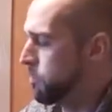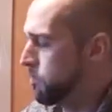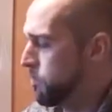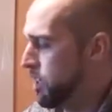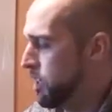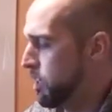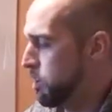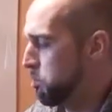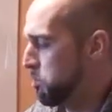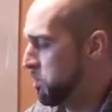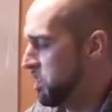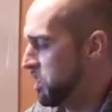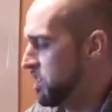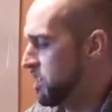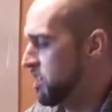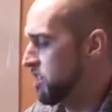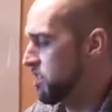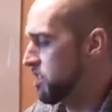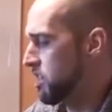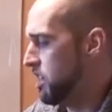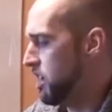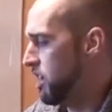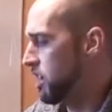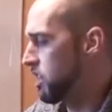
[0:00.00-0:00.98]
developing
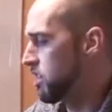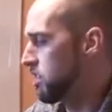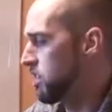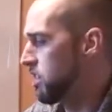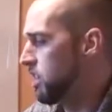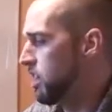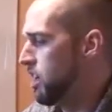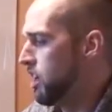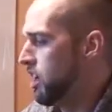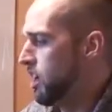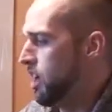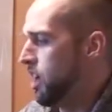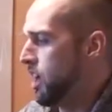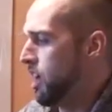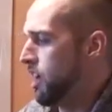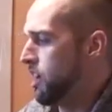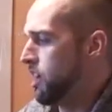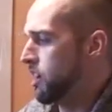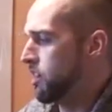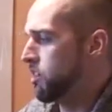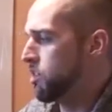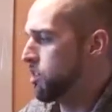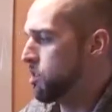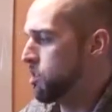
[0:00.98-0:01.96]
these tanks
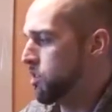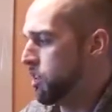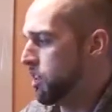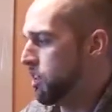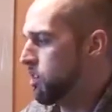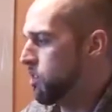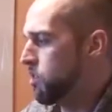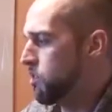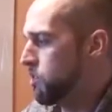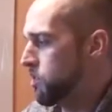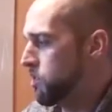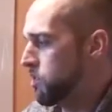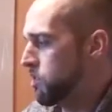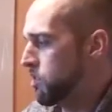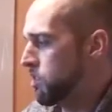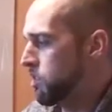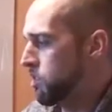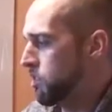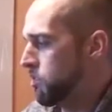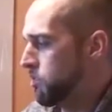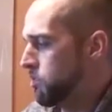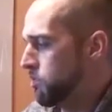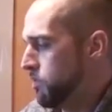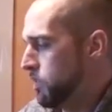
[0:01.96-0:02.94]
and going over
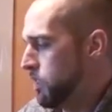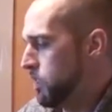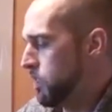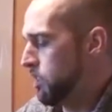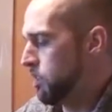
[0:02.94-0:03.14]
the